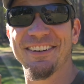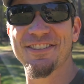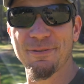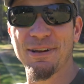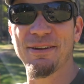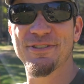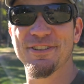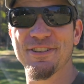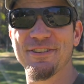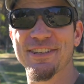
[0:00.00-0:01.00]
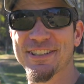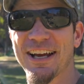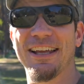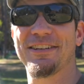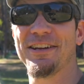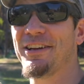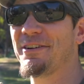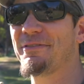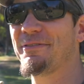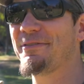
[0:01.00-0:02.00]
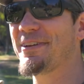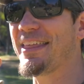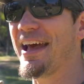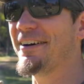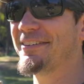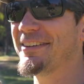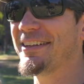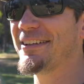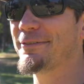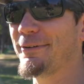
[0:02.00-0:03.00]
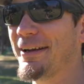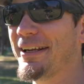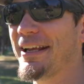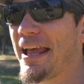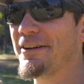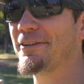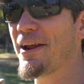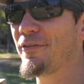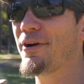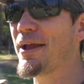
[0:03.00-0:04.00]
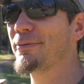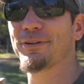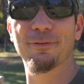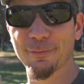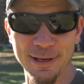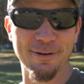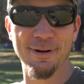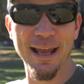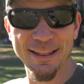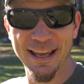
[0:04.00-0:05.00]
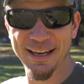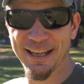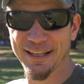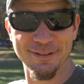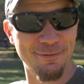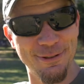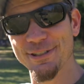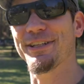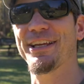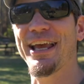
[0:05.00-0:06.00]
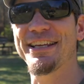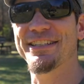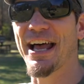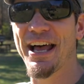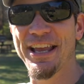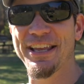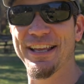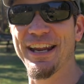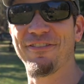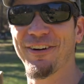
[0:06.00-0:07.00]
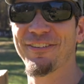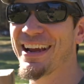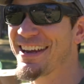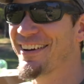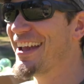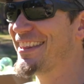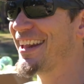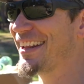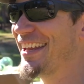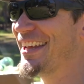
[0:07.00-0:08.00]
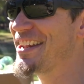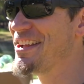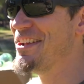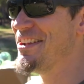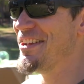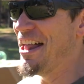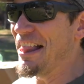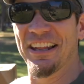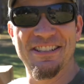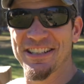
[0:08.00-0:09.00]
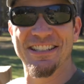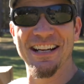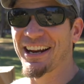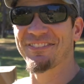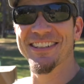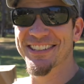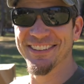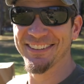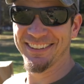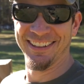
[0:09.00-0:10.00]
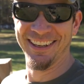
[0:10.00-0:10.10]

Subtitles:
know, sometimes you do a shot without things running and you're never able to recreate that again. So just in case I can never recreate that again, let's just shut up and shoot.